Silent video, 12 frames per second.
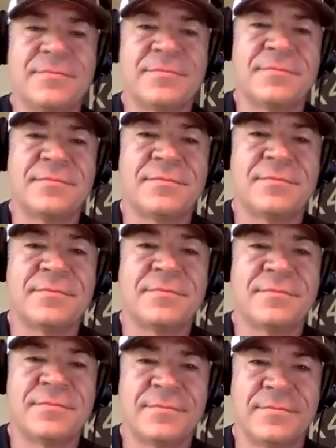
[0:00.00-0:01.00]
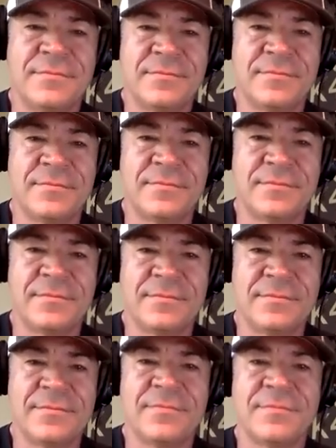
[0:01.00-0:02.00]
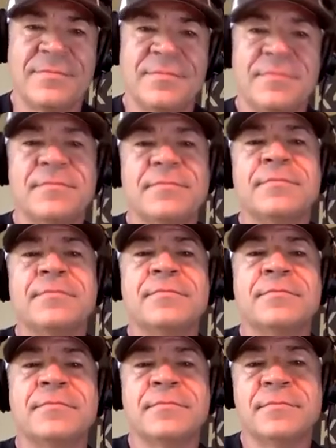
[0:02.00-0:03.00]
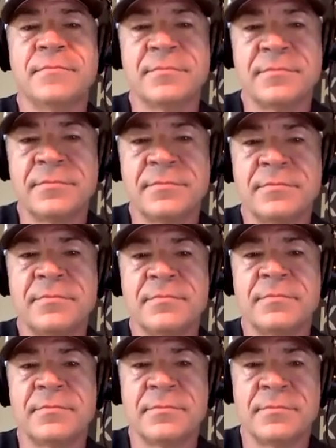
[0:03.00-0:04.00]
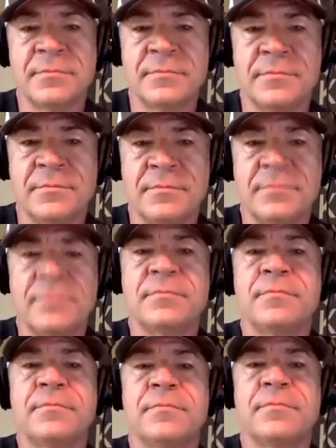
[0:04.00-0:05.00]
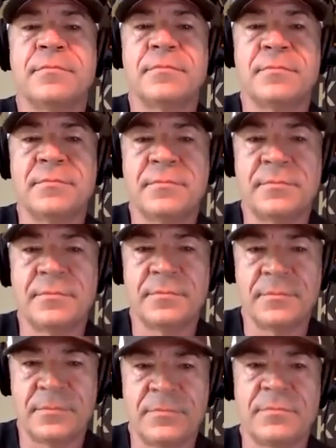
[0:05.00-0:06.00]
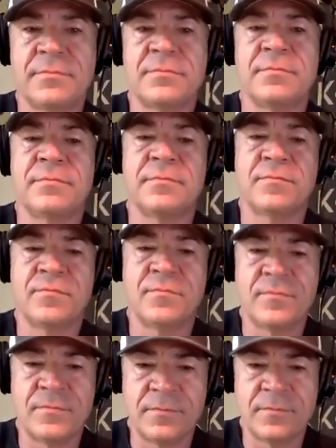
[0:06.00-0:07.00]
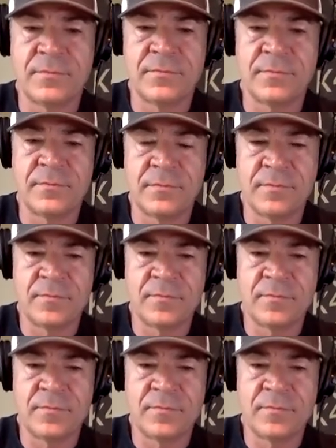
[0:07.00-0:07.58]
(silent)